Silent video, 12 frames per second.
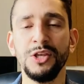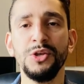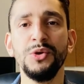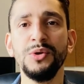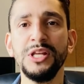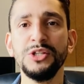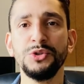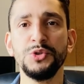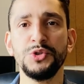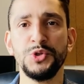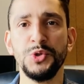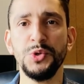you need to
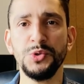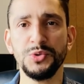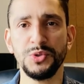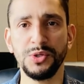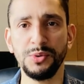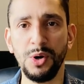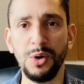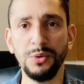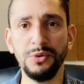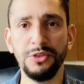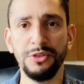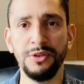choose
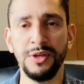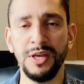growth